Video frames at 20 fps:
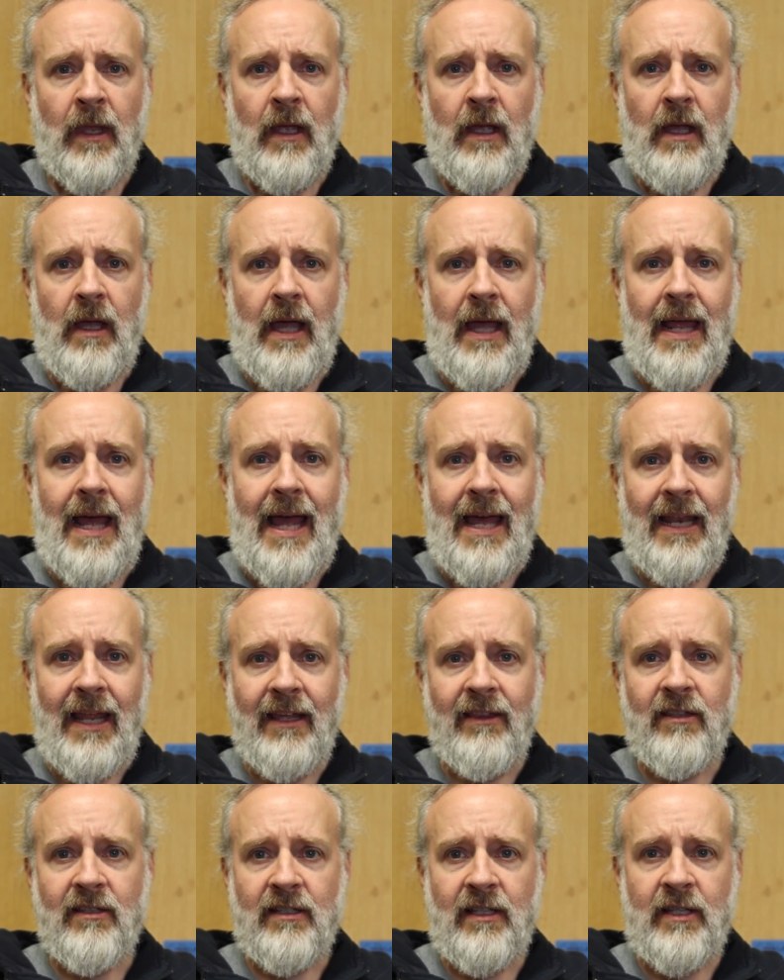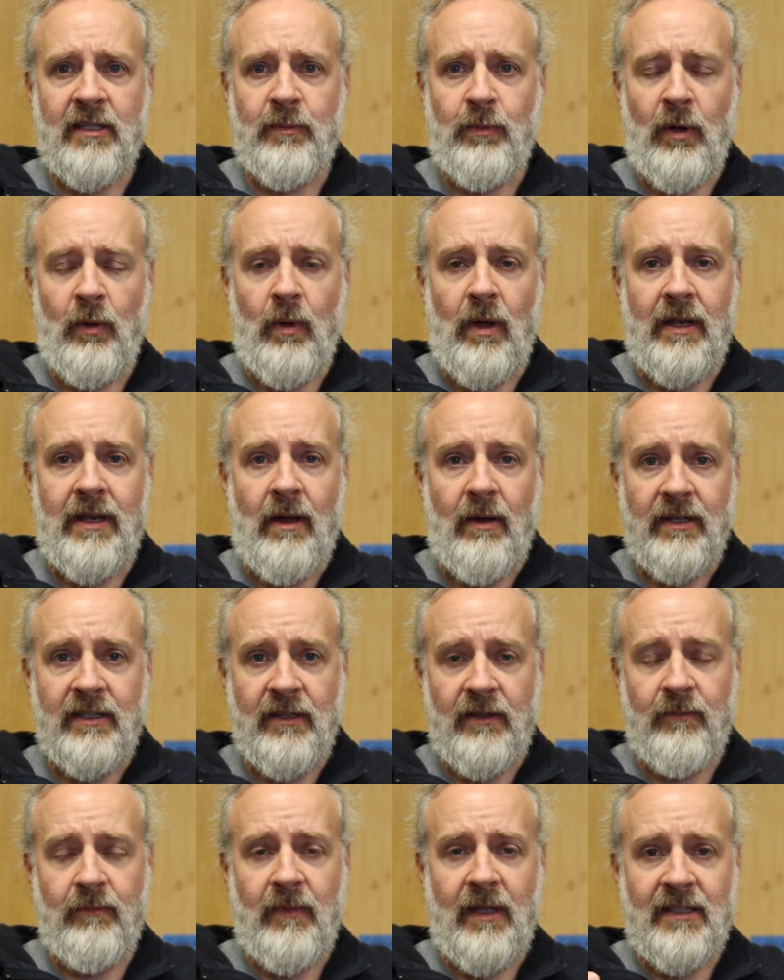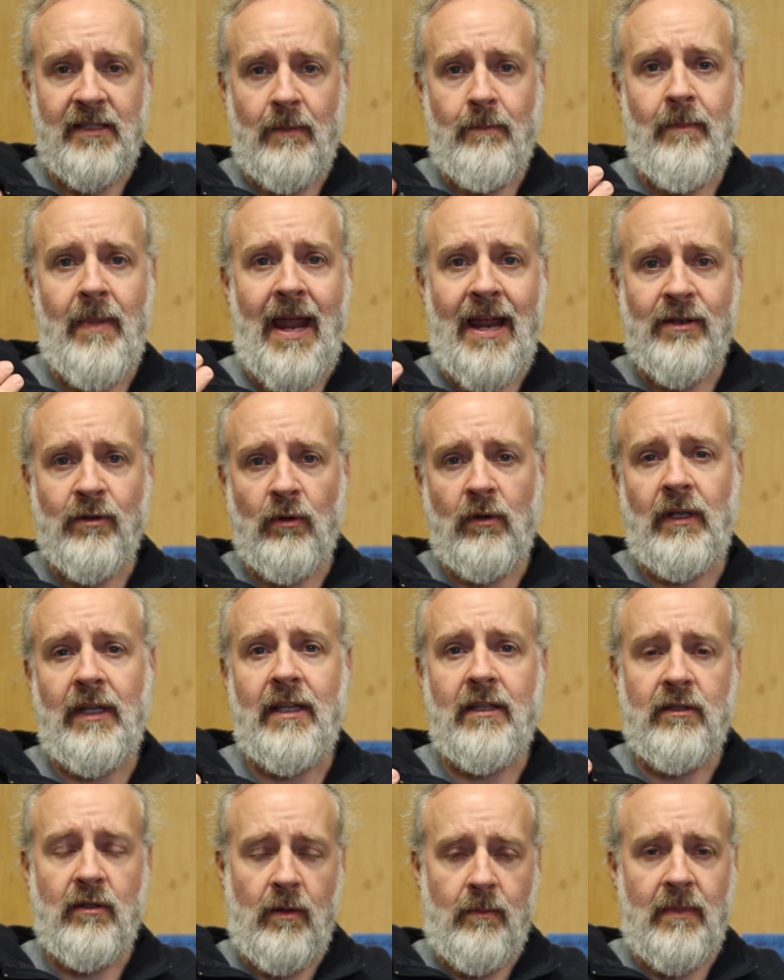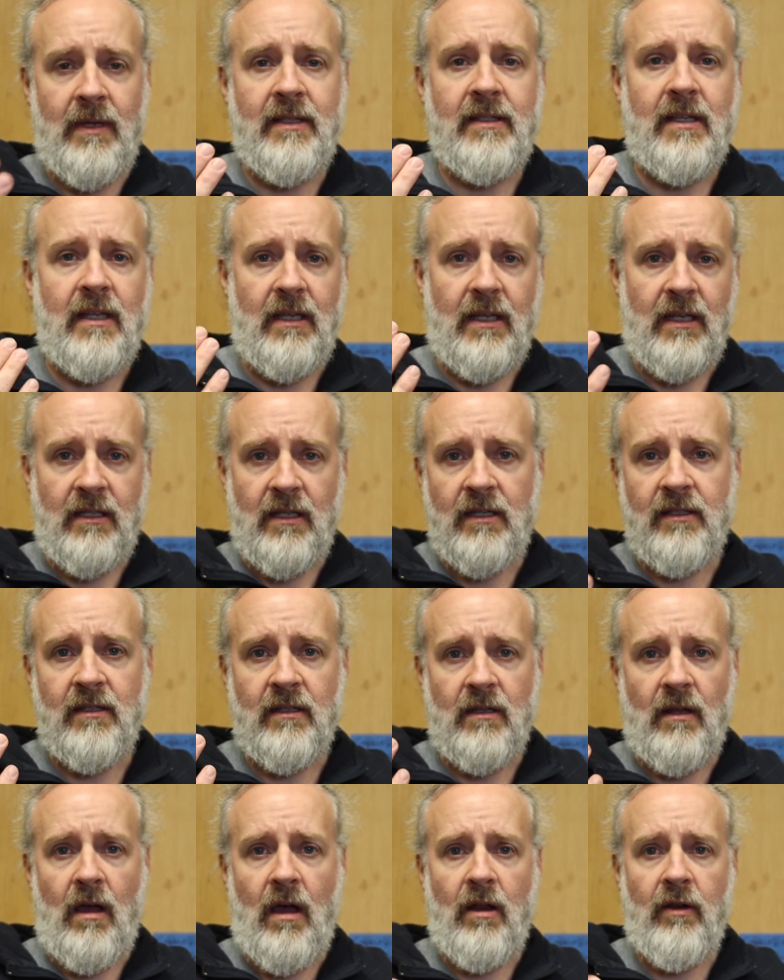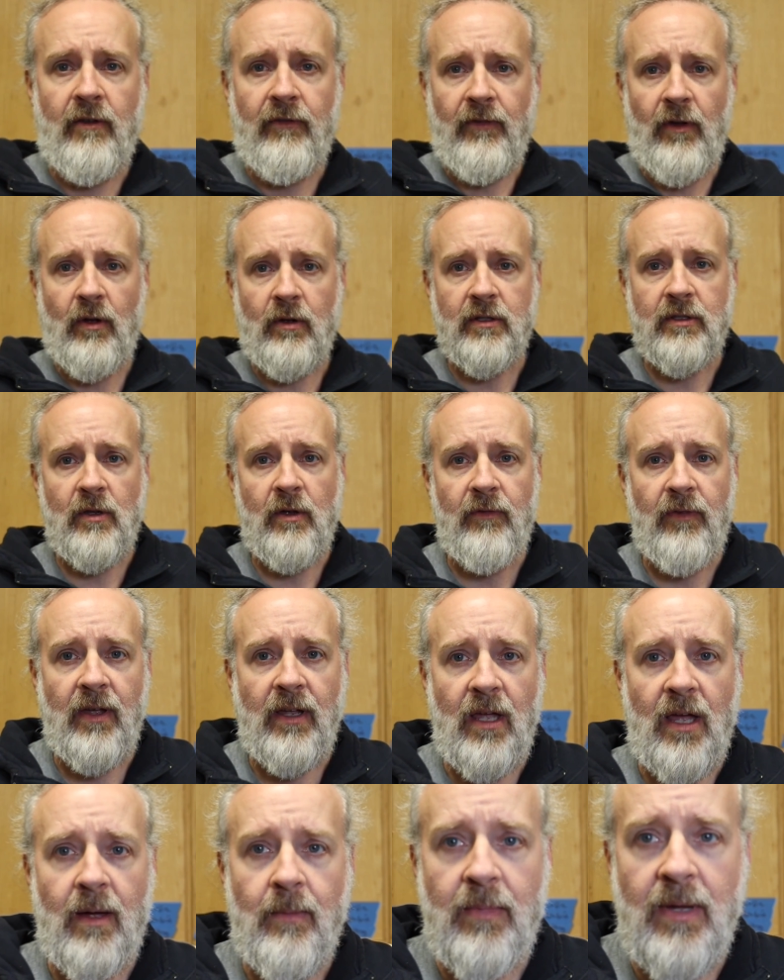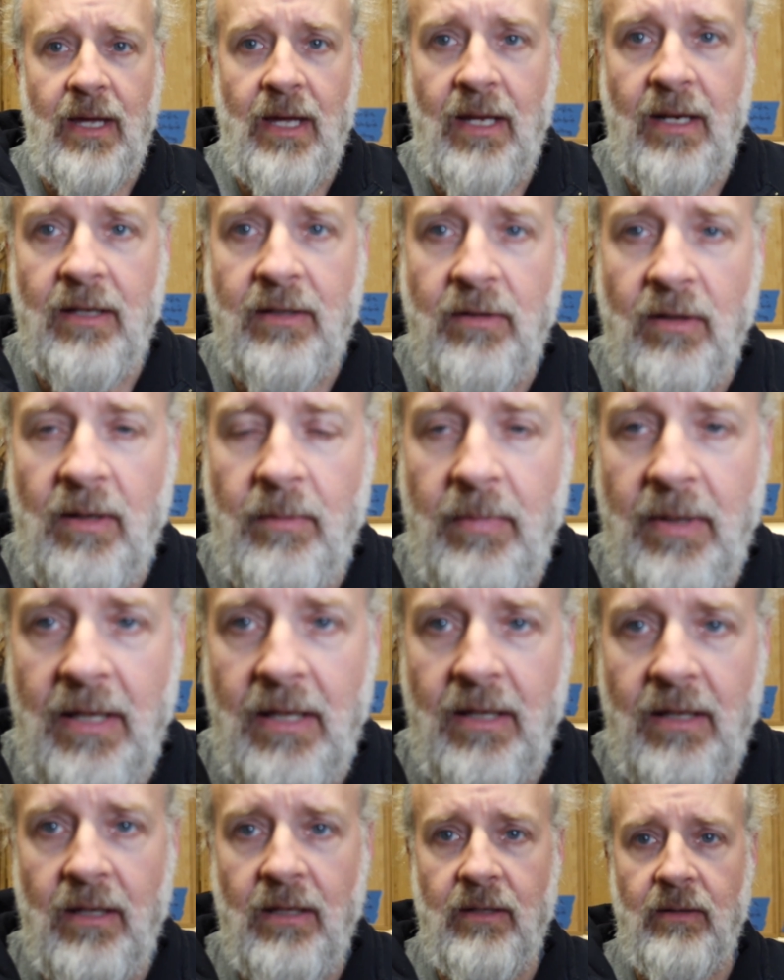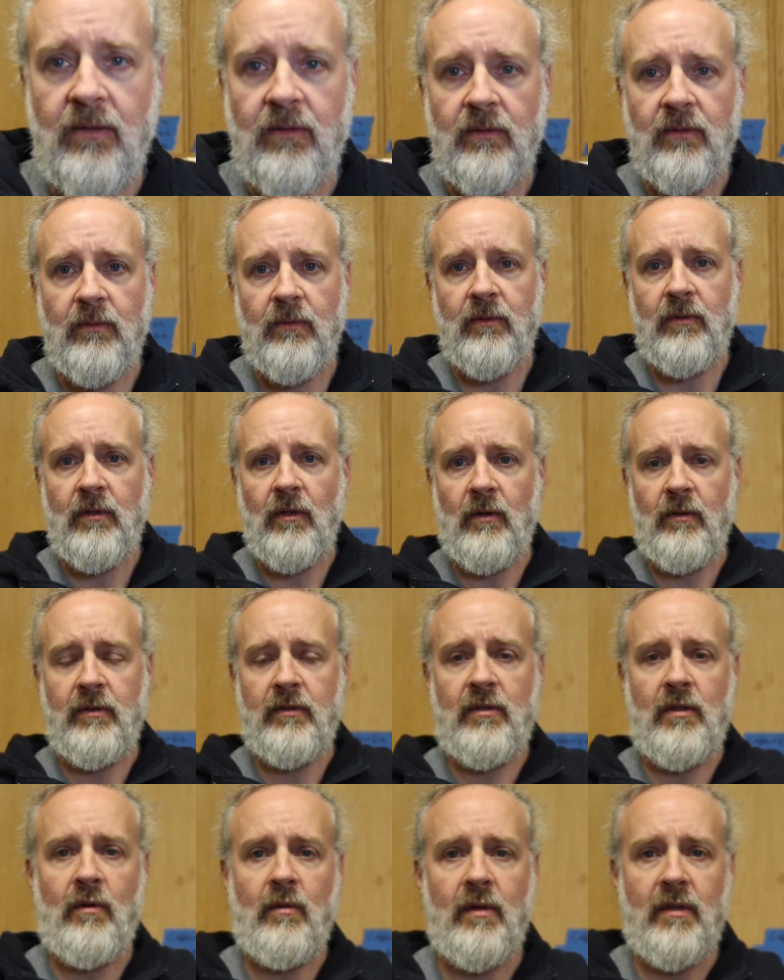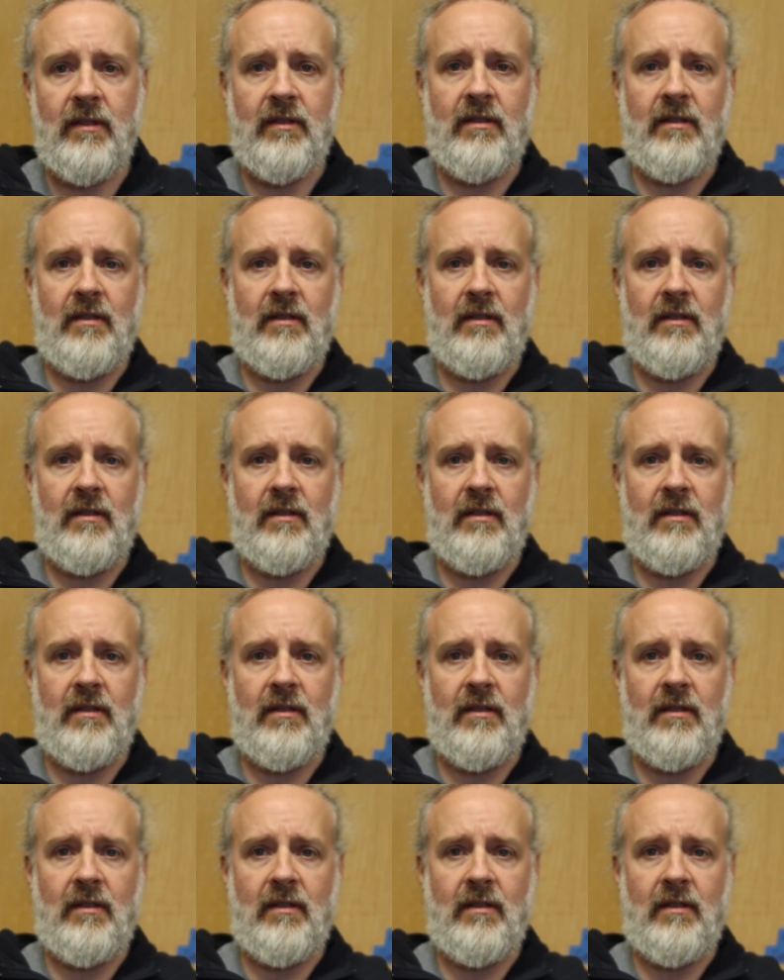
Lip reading: I like this lens pretty well. Now it's a manual lens, so it means it doesn't autofocus. So if I come in, it's going to be, so